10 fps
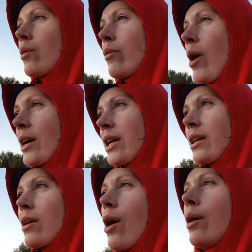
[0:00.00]
walking
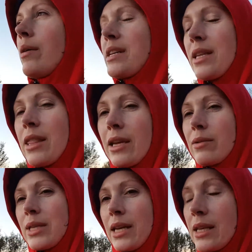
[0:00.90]
in the hallways. I think it
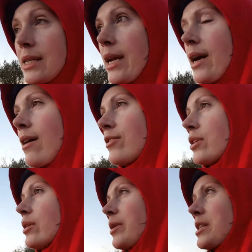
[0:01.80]
was like the day
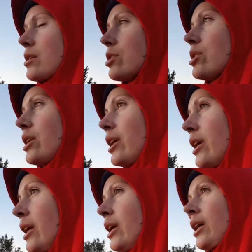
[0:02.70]
after my surgery.
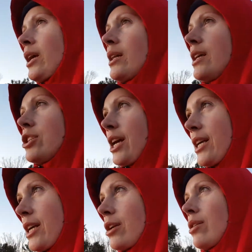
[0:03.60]
They try
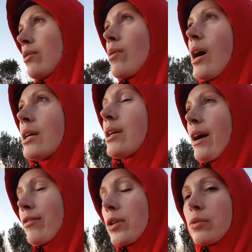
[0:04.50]
to get you to walk
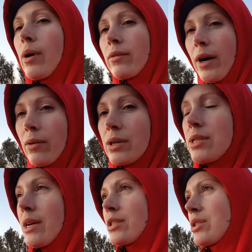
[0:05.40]
after 12
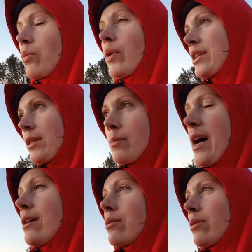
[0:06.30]
hours. I just went to the
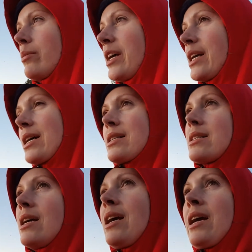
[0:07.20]
bathroom, I
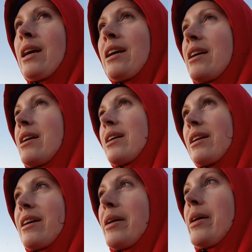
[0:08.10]
guess,
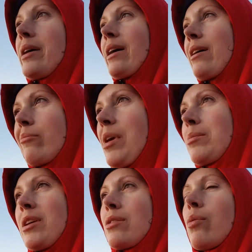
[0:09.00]
at
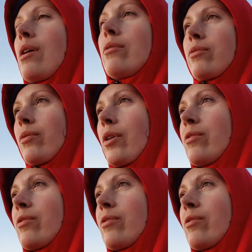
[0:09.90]
maybe 12 or